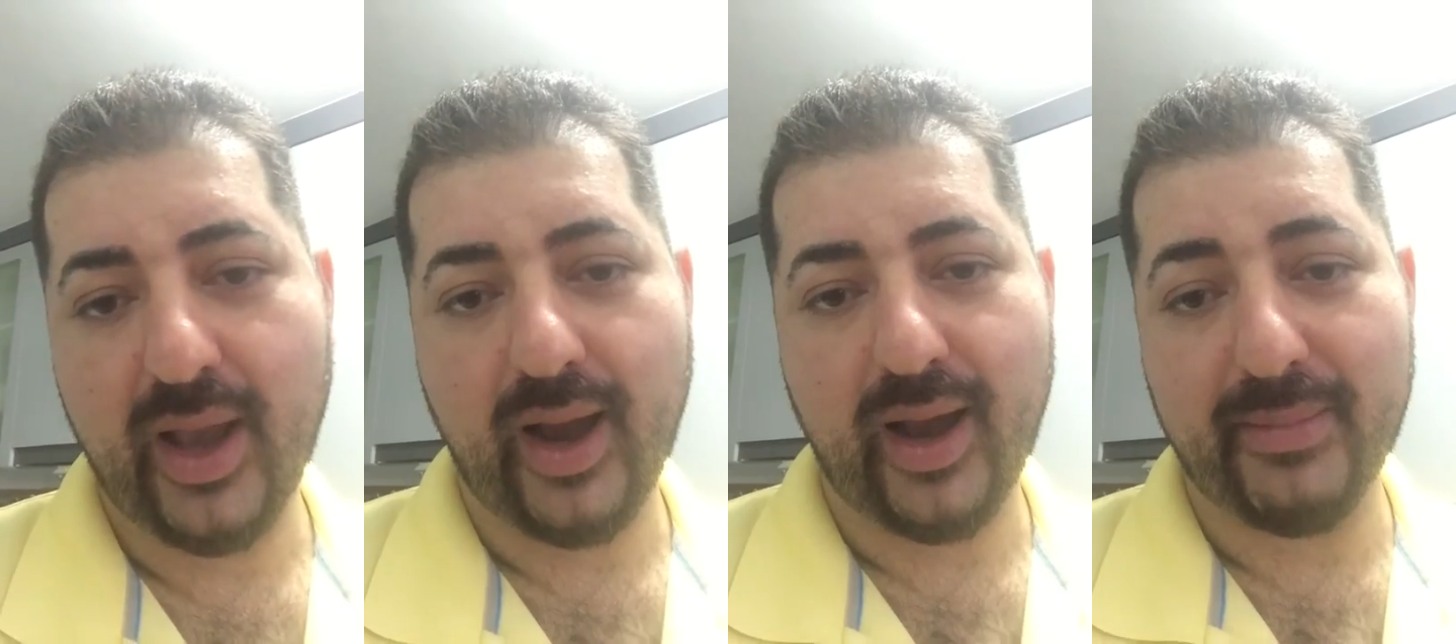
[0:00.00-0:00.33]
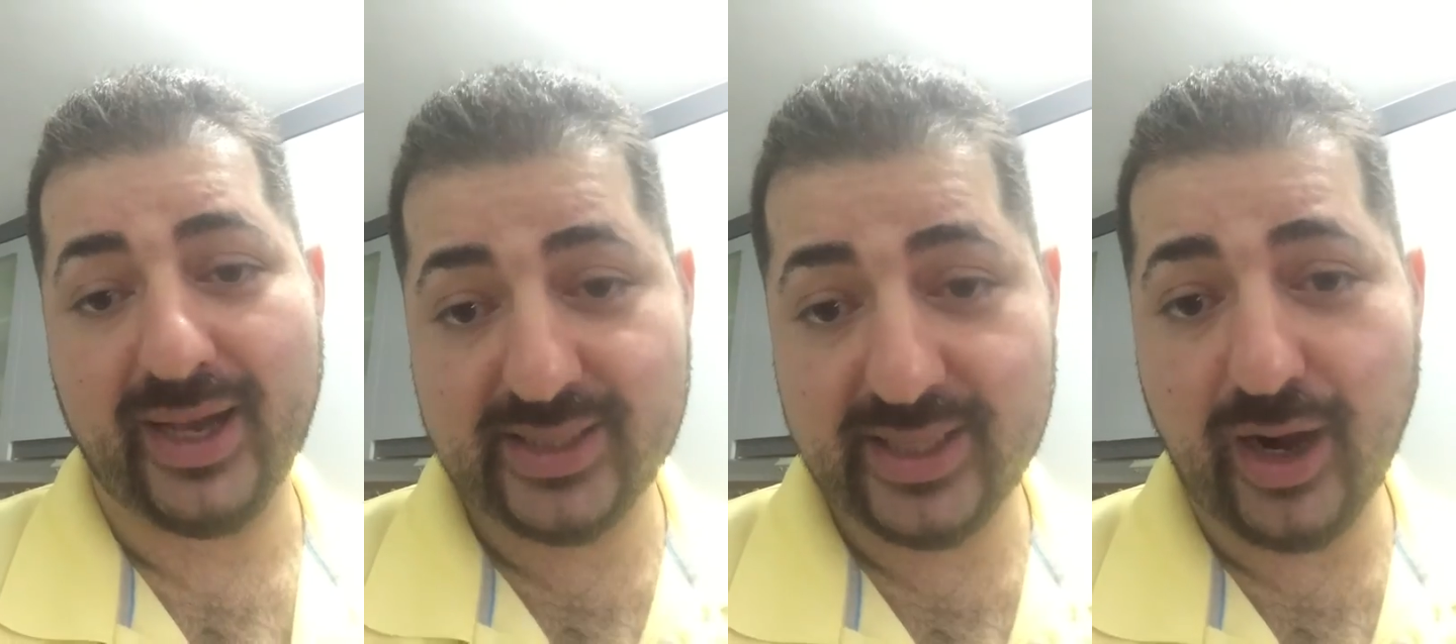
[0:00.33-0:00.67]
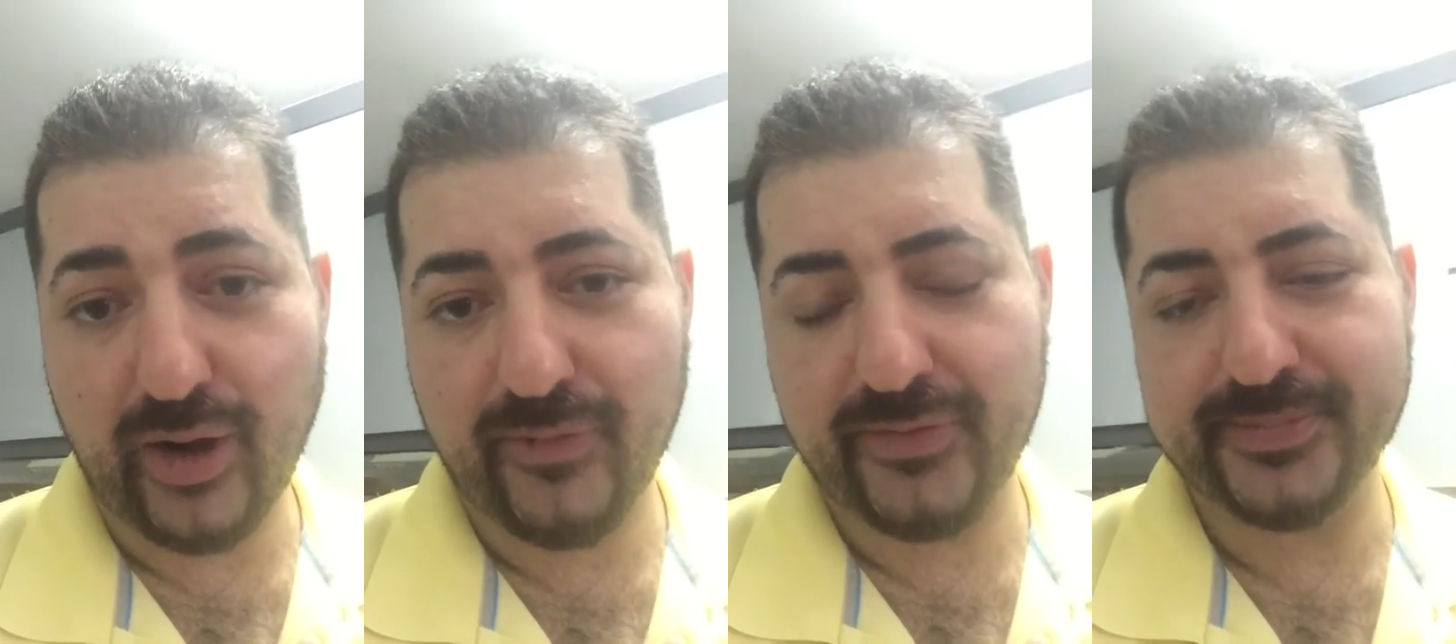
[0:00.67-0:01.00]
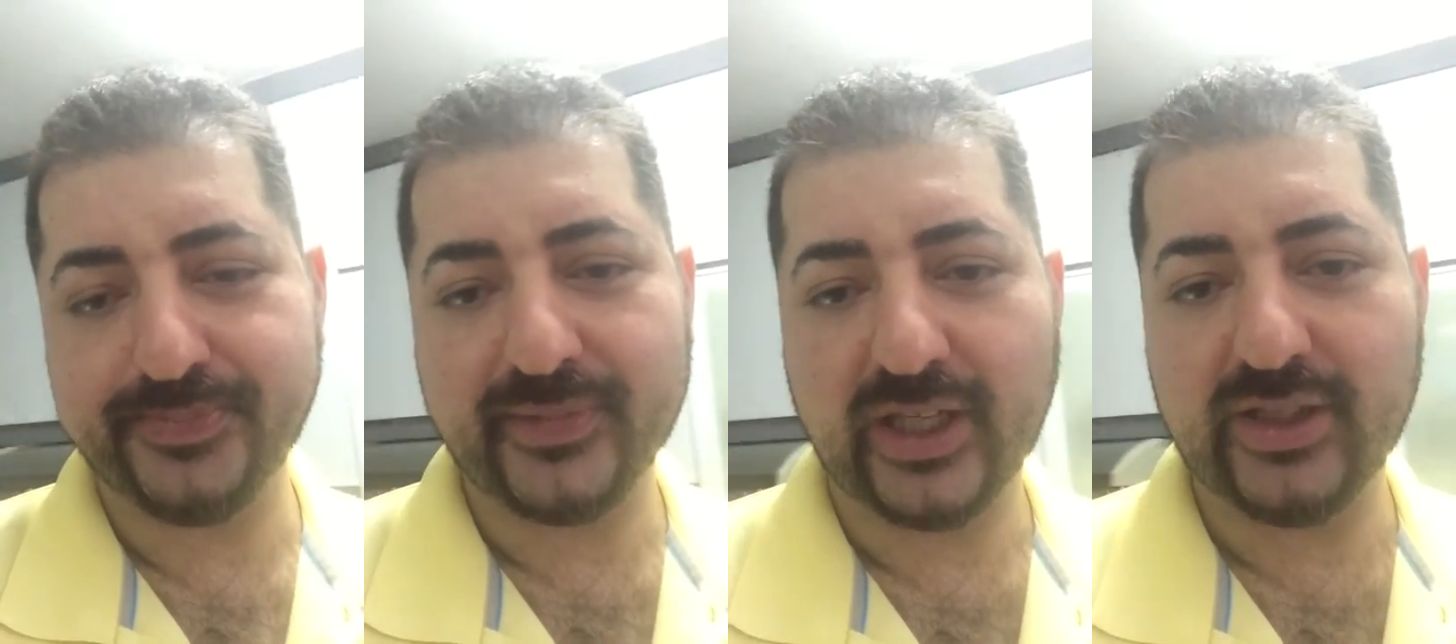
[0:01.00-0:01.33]
uh, myself
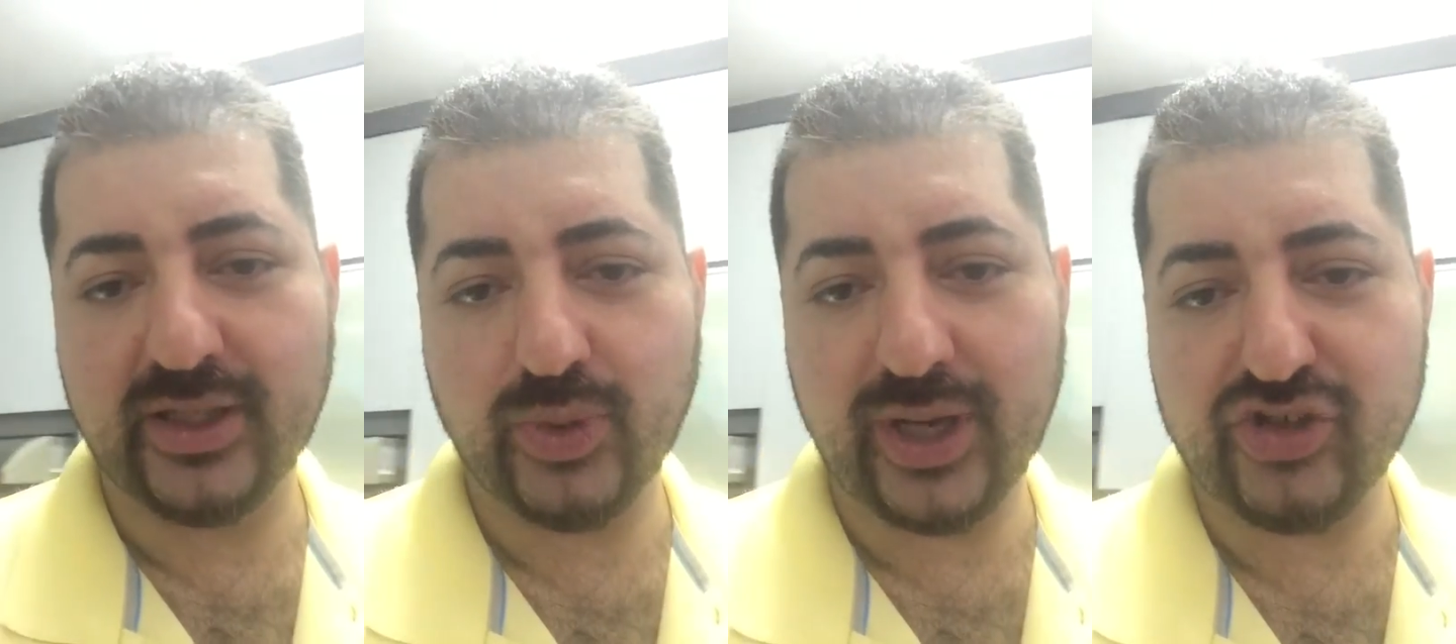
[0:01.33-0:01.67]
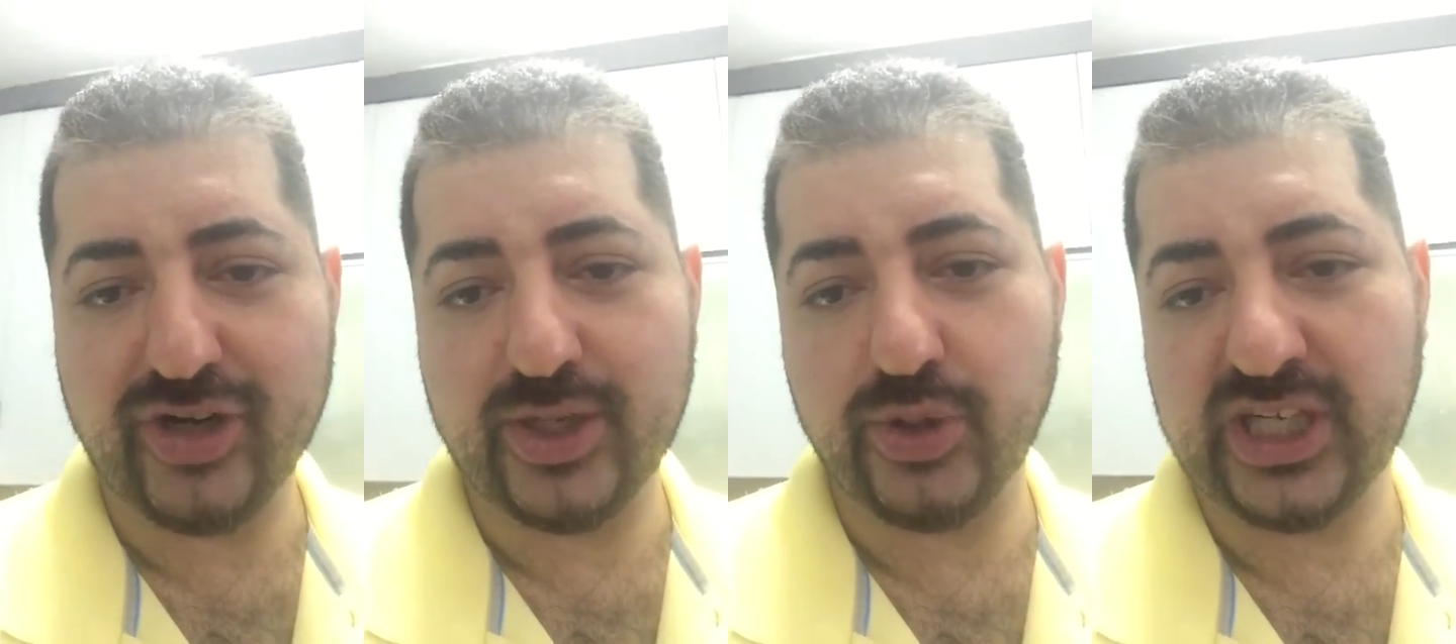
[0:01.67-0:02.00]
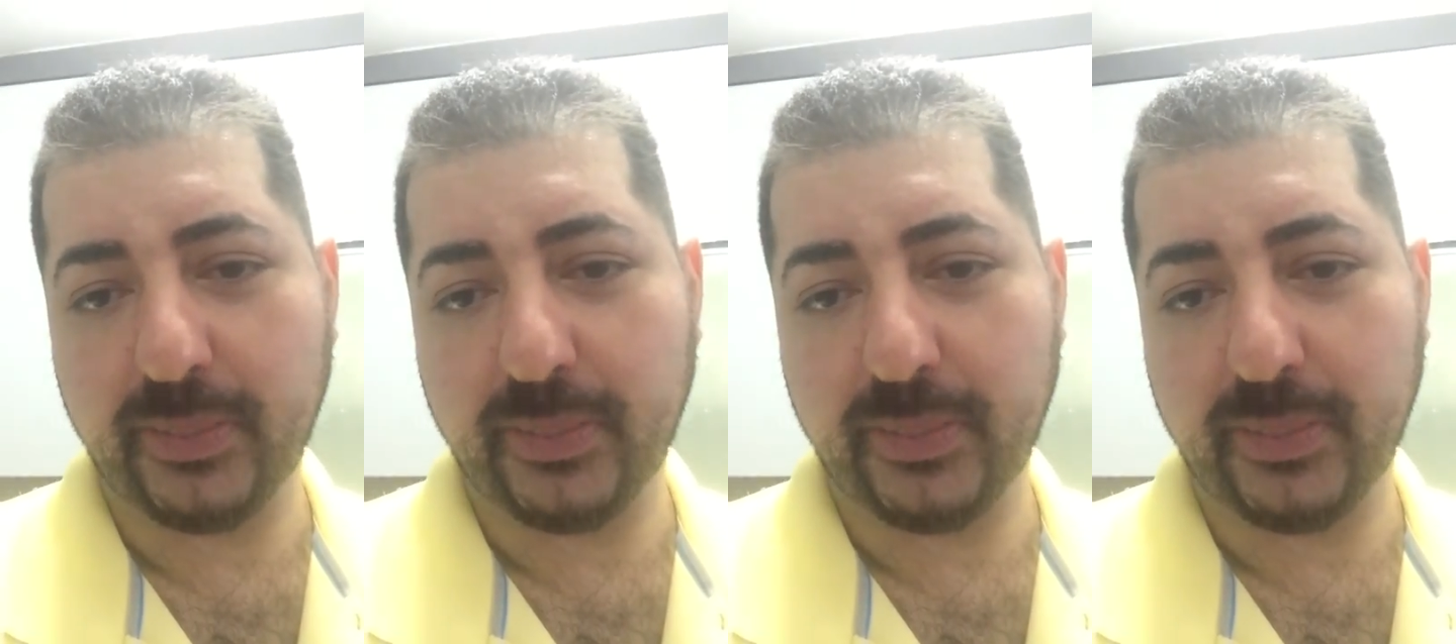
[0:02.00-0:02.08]
eh, when I try to